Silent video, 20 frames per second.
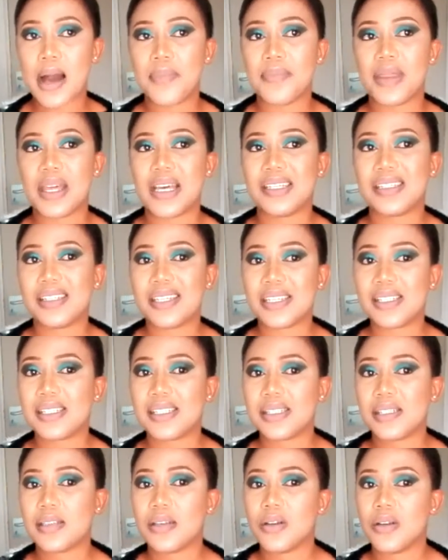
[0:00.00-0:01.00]
there's
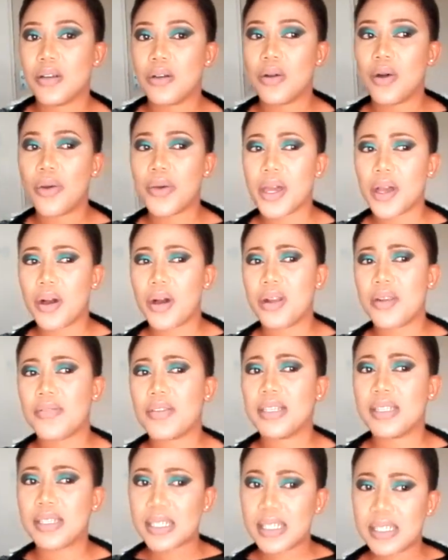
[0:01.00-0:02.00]
this going on of
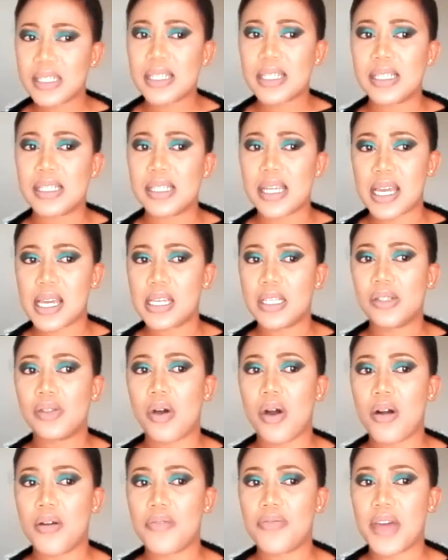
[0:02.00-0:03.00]
the 16 days
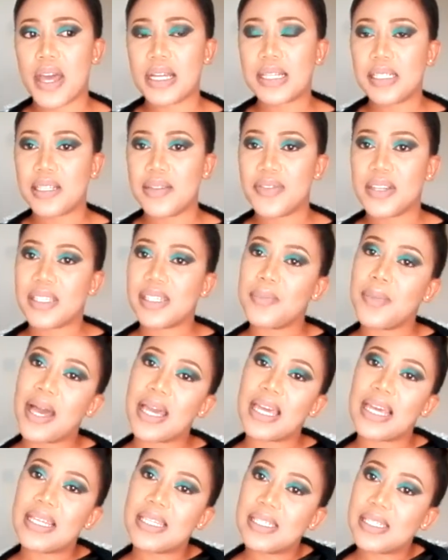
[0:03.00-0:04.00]
of activism
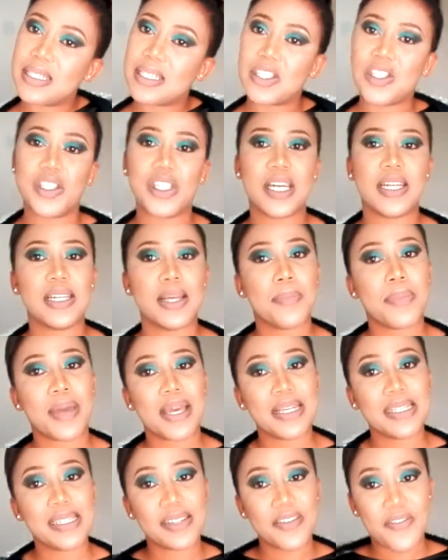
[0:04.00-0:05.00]
against
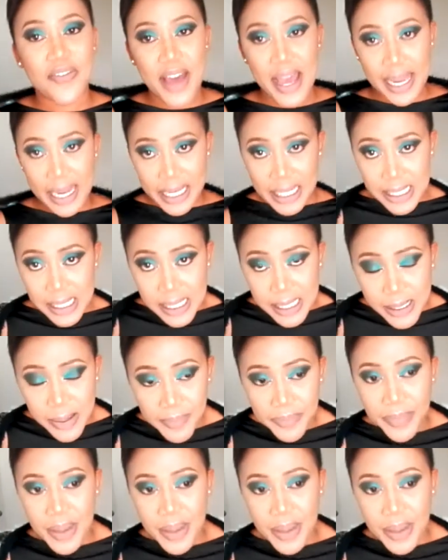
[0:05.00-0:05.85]
gender-based violence.